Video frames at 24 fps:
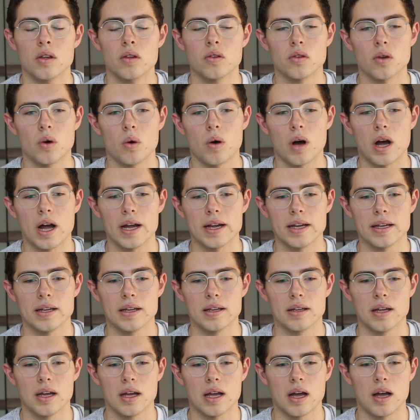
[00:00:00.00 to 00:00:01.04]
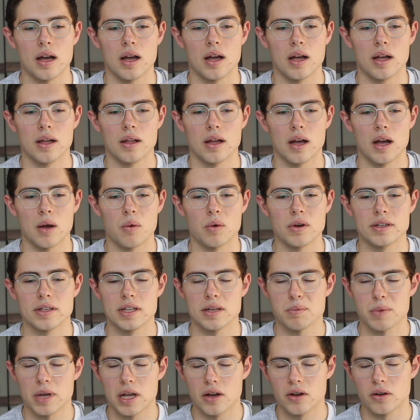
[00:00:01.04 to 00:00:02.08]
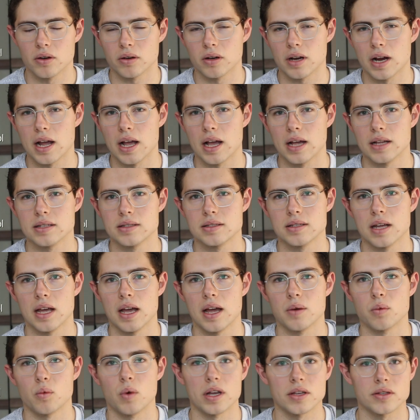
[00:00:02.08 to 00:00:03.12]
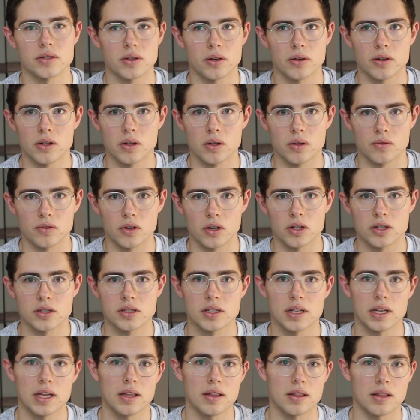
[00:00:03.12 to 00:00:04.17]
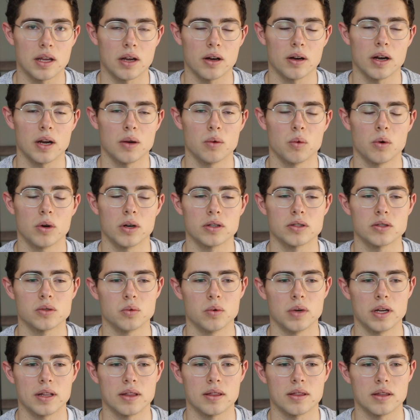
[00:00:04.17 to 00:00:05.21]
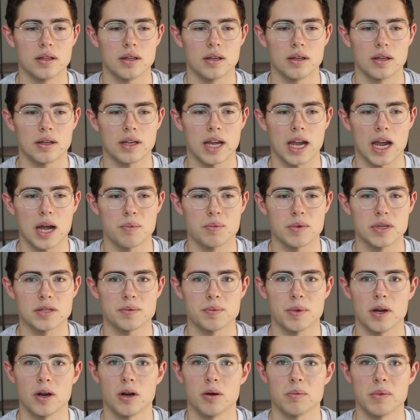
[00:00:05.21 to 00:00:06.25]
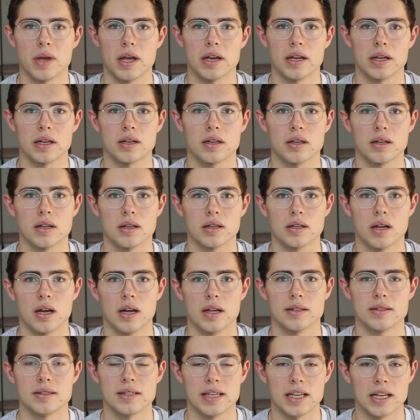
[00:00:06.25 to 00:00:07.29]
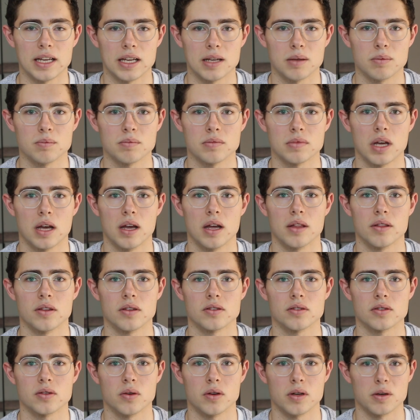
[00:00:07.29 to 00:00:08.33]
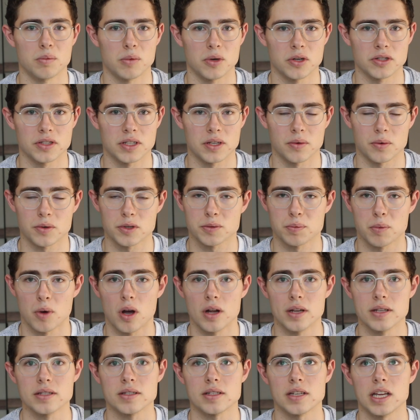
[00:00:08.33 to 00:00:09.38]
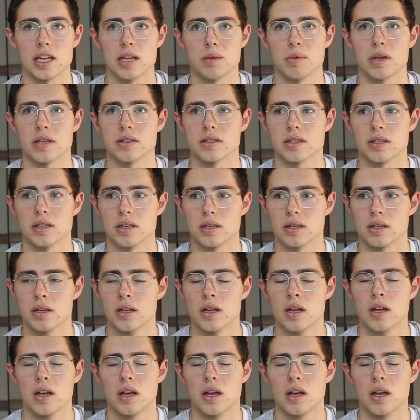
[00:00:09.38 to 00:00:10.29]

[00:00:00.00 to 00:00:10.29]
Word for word: So I did my undergrad at Western University. There I worked with the campus paramedic team, the student emergency response team, as an